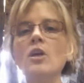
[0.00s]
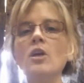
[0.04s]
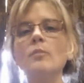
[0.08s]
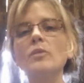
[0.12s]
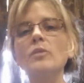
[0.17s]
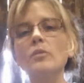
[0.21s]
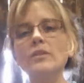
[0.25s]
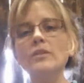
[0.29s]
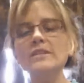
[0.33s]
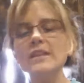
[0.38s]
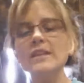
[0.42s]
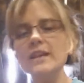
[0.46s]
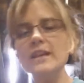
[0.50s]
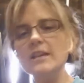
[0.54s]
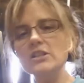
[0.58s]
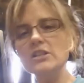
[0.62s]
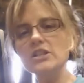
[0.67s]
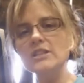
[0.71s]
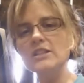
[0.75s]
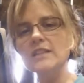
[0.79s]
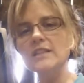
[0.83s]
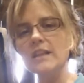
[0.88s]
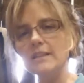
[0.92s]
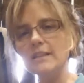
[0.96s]
But once I
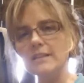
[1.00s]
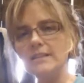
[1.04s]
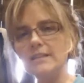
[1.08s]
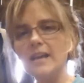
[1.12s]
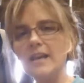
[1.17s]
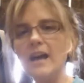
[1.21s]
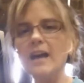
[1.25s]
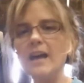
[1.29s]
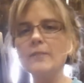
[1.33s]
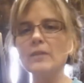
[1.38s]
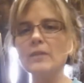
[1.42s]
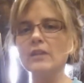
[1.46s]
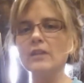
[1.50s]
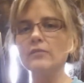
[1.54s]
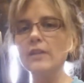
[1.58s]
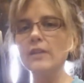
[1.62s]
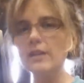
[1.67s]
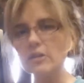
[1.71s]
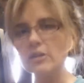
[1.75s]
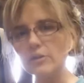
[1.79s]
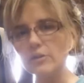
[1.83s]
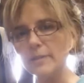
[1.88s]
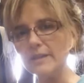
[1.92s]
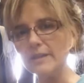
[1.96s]
actually take the time on a
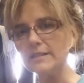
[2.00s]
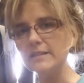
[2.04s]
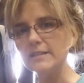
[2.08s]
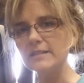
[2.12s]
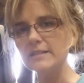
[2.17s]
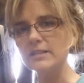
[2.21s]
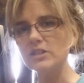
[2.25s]
regular basis